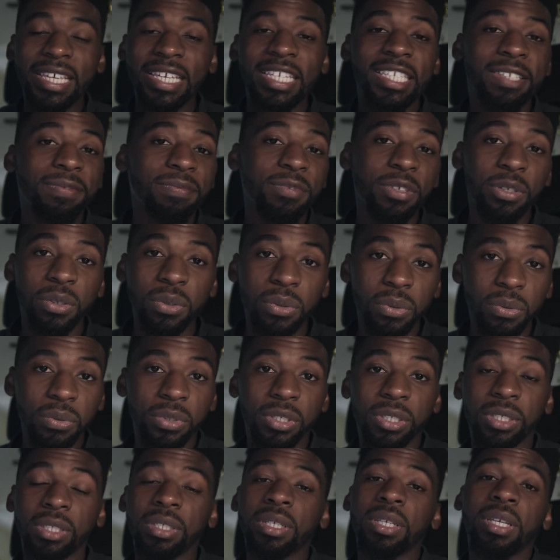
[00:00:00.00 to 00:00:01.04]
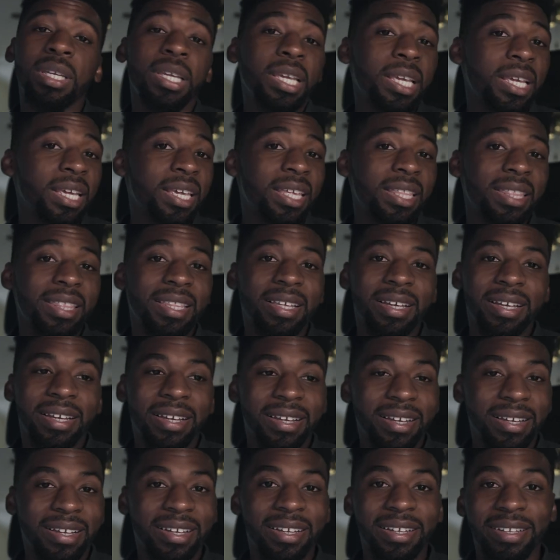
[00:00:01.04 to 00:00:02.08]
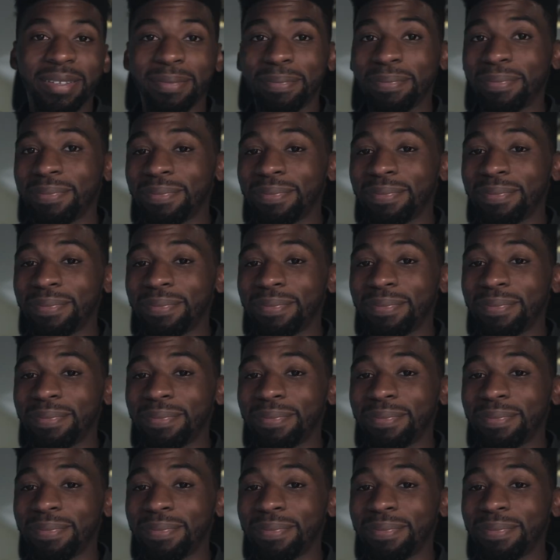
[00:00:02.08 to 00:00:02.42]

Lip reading: ease of use, the